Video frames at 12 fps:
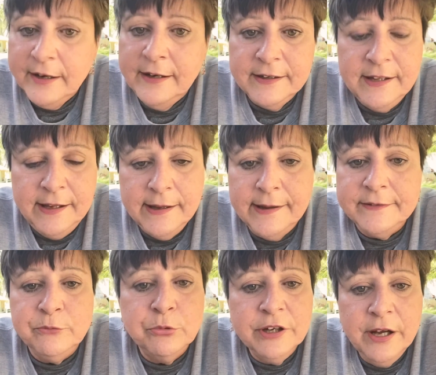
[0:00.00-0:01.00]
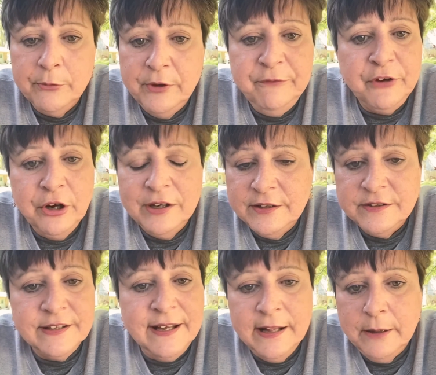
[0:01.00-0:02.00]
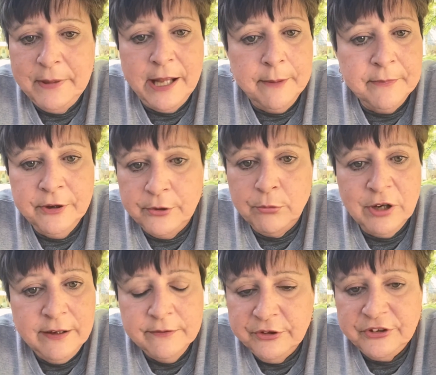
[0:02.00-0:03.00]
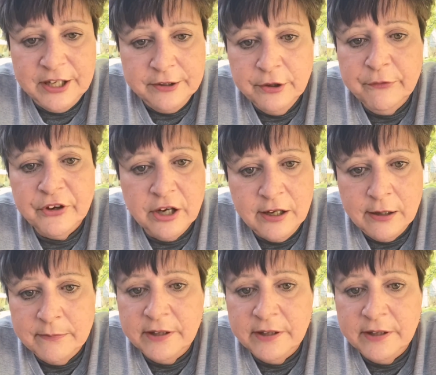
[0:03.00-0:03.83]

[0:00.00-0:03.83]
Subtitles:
And again, we're not referring to Alabama or whatever state you're from